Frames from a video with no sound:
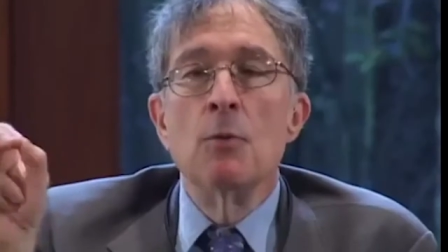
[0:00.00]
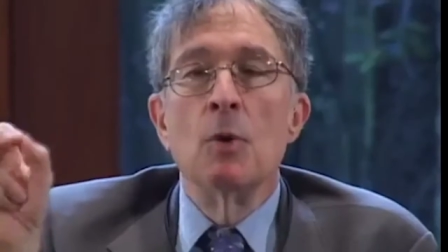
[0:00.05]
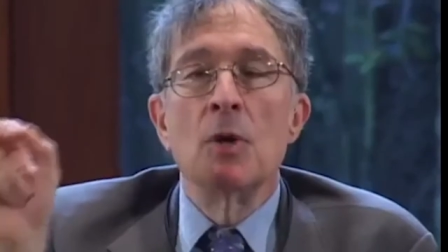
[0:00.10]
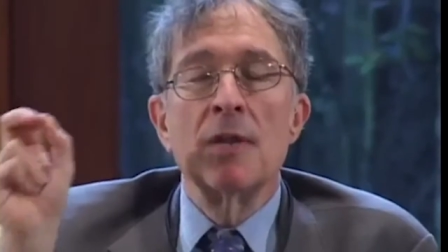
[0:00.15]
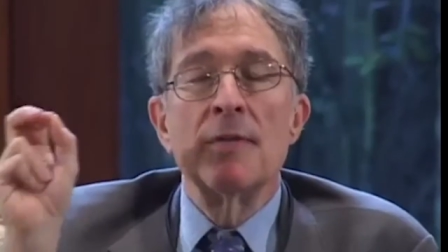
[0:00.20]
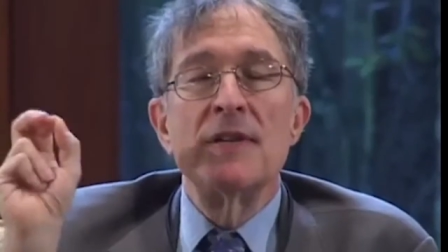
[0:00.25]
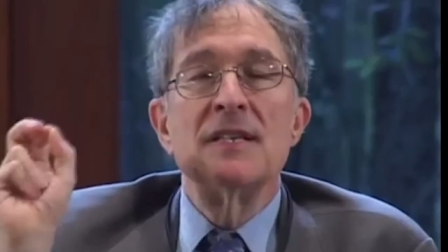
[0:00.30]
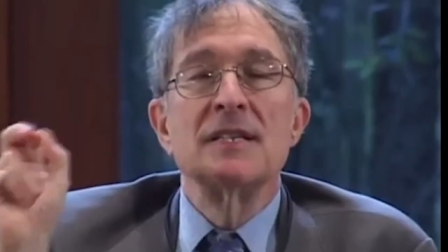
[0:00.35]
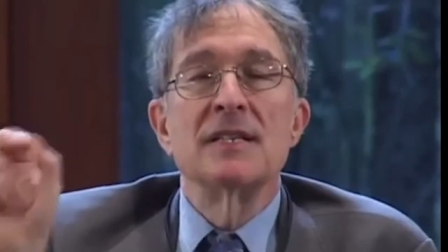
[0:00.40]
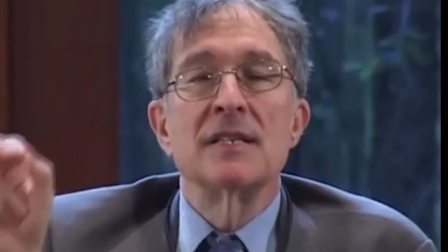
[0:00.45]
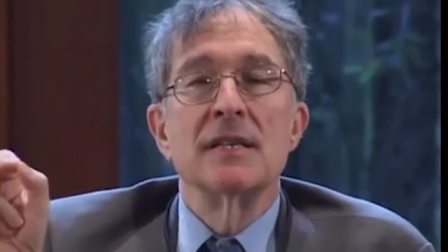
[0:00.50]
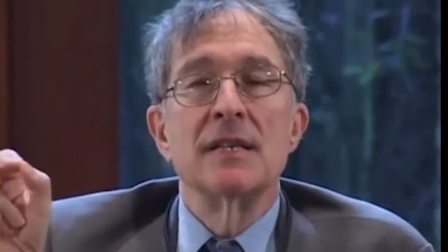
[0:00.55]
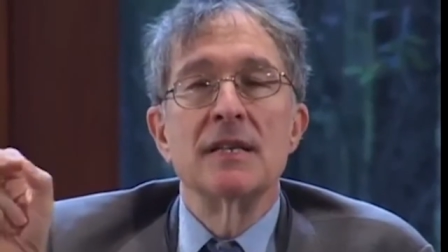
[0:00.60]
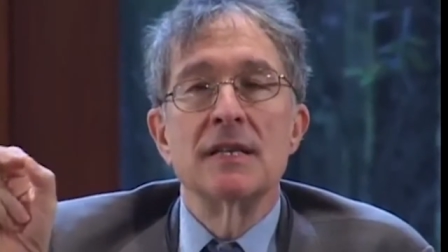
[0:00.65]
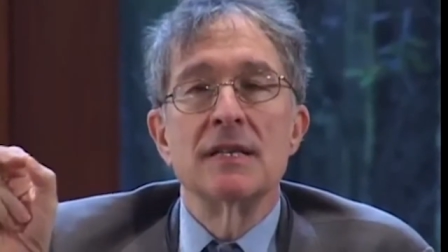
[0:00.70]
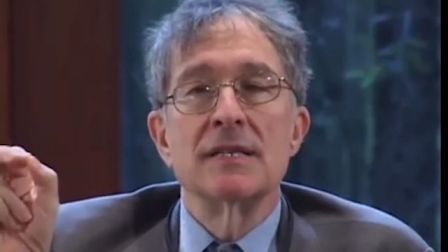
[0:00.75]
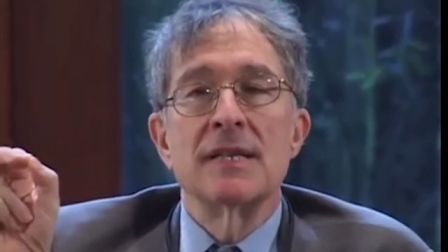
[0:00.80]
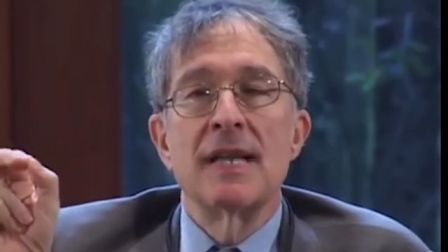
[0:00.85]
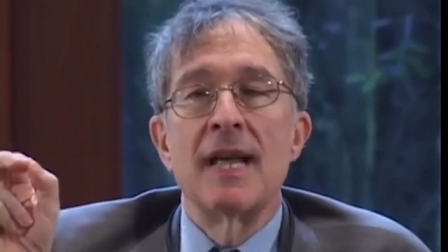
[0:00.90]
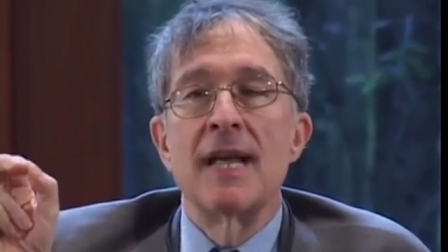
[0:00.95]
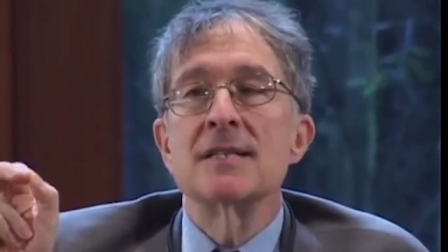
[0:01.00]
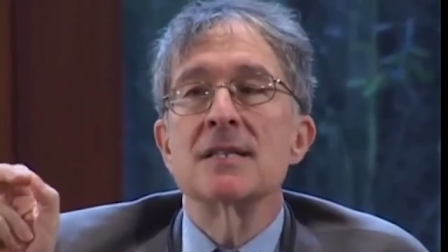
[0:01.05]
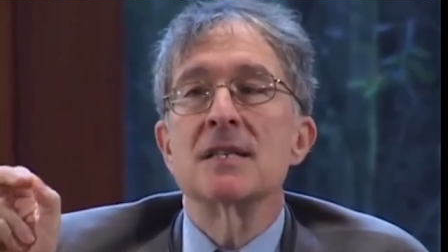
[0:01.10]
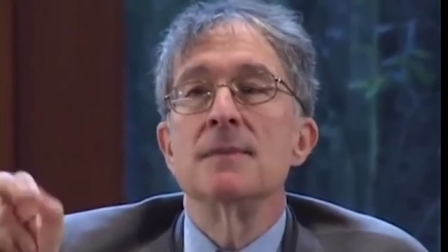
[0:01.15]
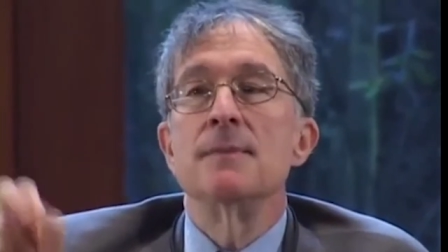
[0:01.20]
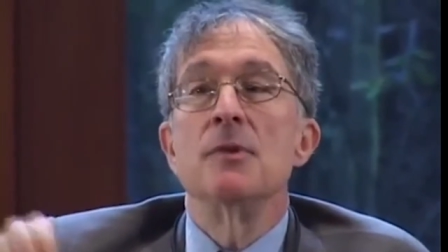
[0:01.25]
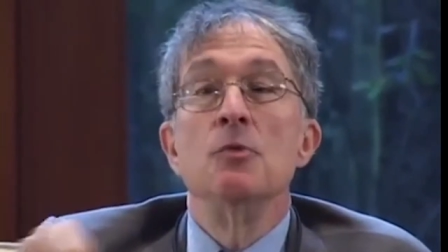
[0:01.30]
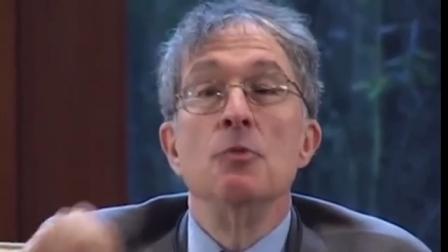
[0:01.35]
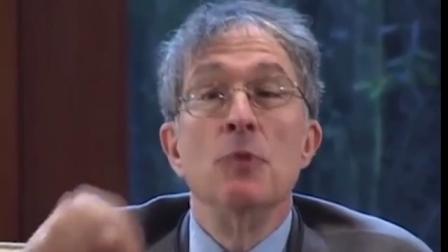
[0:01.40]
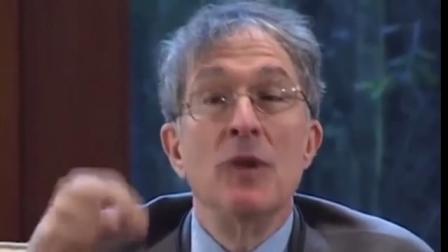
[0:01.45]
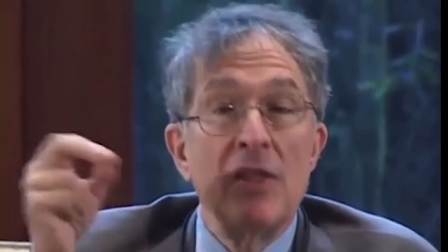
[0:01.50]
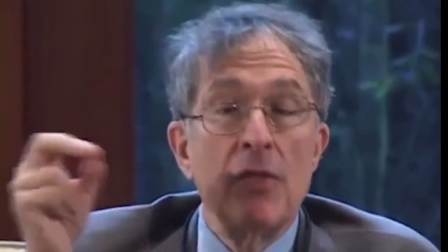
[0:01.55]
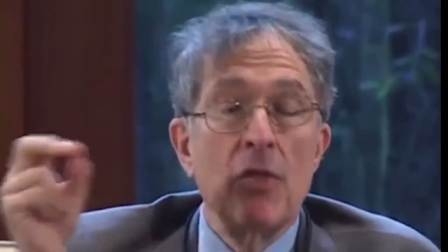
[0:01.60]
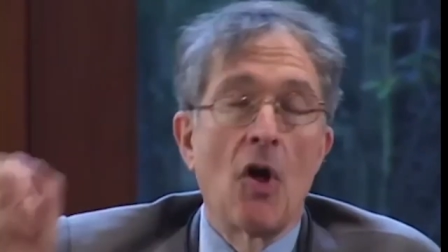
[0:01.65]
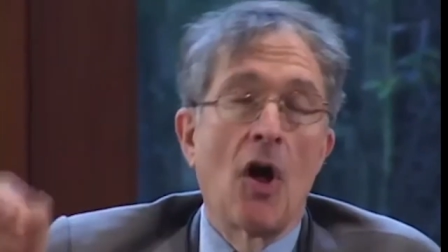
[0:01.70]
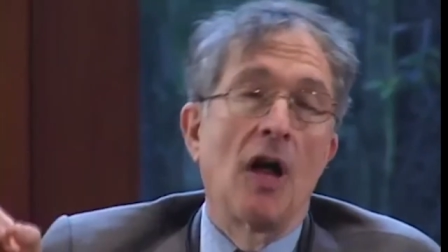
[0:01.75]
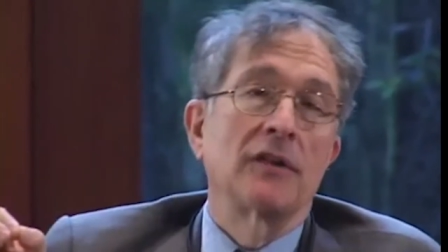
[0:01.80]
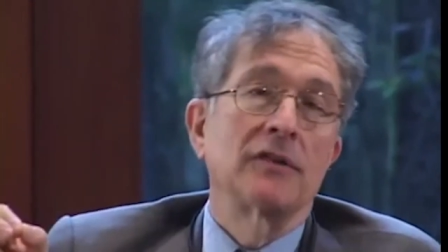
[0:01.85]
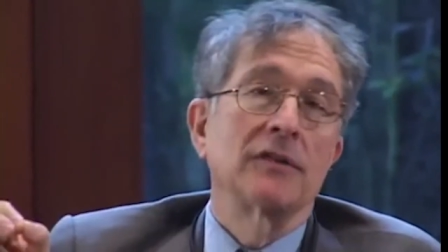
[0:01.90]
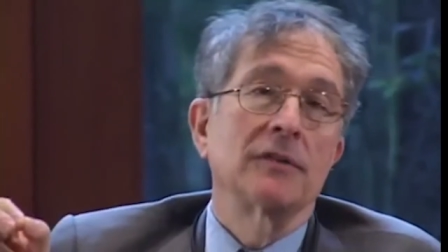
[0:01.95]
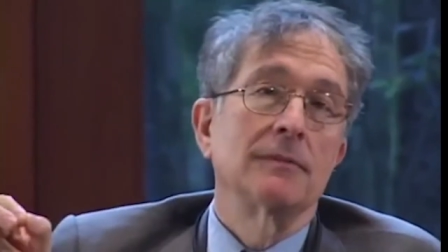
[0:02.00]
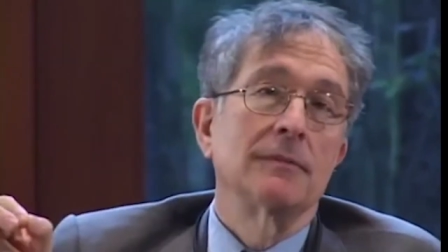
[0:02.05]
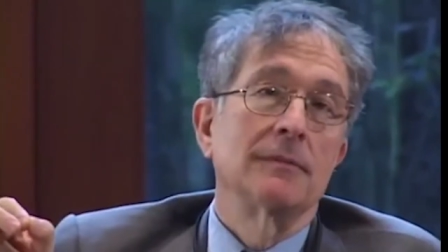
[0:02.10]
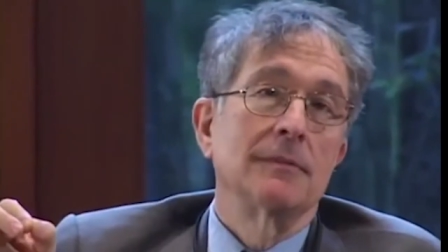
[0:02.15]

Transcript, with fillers: one of these things has to be rethought